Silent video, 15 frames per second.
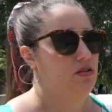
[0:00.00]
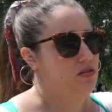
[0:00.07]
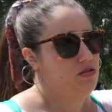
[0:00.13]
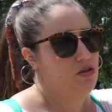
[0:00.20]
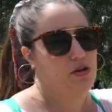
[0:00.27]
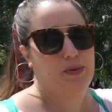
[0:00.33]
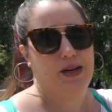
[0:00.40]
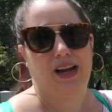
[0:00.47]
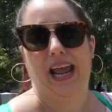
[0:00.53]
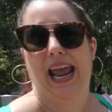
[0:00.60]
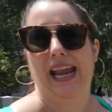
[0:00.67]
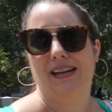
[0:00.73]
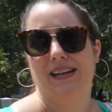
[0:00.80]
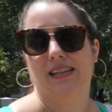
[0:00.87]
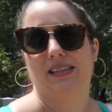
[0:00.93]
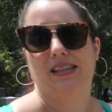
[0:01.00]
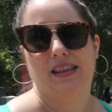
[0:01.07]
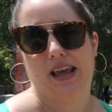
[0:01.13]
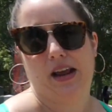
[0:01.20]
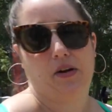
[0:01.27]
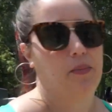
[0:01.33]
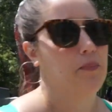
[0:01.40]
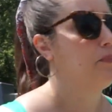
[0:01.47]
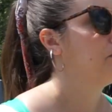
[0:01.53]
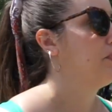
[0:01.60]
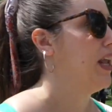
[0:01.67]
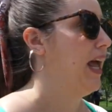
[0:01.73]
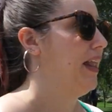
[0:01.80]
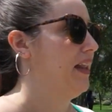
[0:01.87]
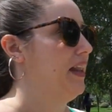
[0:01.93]
Serbia ended there,
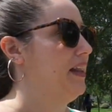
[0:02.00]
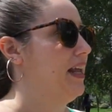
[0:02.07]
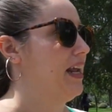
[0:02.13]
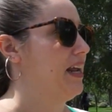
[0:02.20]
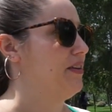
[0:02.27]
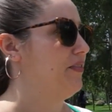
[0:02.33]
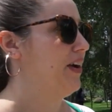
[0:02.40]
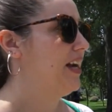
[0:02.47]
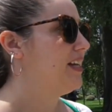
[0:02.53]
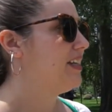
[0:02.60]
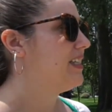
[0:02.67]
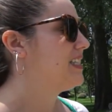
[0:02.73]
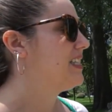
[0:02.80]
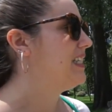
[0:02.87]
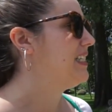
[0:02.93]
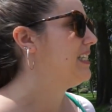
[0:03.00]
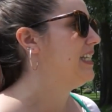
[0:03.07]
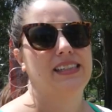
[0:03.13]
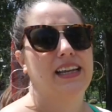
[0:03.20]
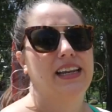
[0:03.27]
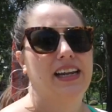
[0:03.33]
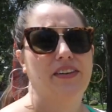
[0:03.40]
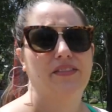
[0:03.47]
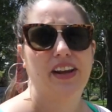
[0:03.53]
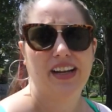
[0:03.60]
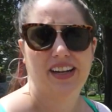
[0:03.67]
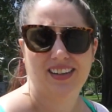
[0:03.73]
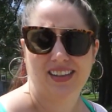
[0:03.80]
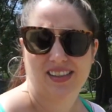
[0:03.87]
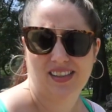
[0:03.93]
and then they invaded the city,
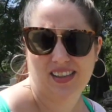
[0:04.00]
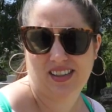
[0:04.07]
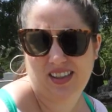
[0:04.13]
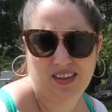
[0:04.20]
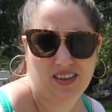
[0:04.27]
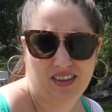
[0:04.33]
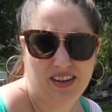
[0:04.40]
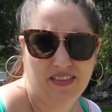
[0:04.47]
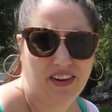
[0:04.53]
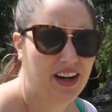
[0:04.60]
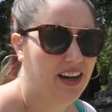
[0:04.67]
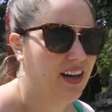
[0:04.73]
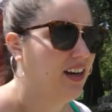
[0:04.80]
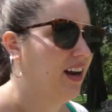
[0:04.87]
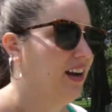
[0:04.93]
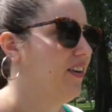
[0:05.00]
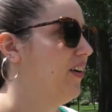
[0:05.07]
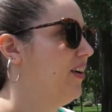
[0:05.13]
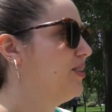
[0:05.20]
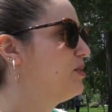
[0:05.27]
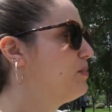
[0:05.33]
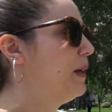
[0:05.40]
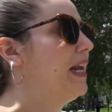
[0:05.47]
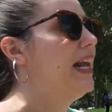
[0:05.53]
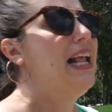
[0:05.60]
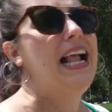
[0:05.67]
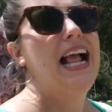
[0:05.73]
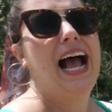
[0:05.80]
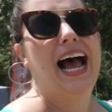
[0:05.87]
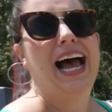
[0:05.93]
not invited, I don't know how to speak.
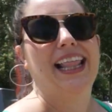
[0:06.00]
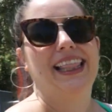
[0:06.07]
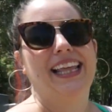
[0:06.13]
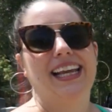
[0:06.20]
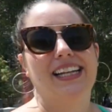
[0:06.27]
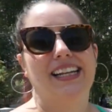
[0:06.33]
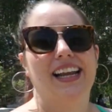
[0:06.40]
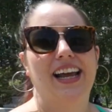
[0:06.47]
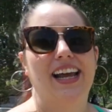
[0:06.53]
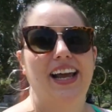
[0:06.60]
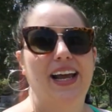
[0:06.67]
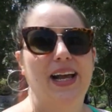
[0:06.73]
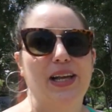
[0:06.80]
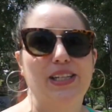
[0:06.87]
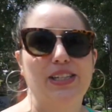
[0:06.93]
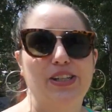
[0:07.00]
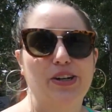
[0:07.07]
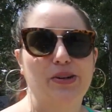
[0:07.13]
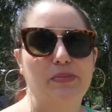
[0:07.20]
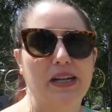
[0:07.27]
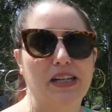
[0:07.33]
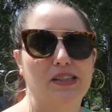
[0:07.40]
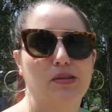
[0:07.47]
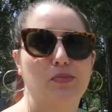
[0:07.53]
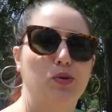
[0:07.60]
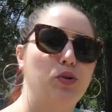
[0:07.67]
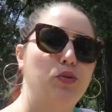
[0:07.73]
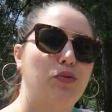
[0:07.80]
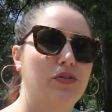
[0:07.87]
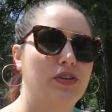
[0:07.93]
And then Serbians
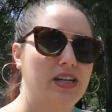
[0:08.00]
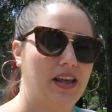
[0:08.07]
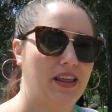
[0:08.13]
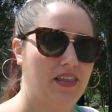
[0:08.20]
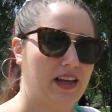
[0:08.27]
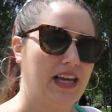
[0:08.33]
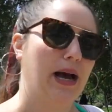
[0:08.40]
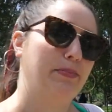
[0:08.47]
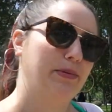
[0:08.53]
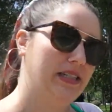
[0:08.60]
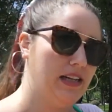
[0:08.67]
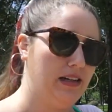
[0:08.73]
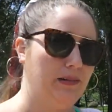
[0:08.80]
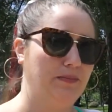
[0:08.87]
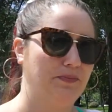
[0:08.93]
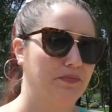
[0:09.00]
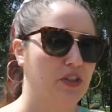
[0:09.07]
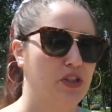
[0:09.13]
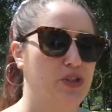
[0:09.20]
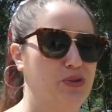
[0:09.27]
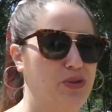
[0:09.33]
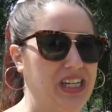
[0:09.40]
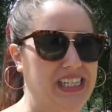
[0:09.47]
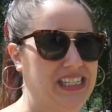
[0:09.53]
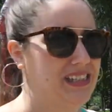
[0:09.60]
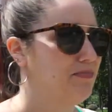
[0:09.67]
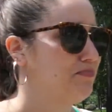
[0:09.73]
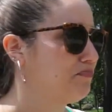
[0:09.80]
moved the capital to Nice,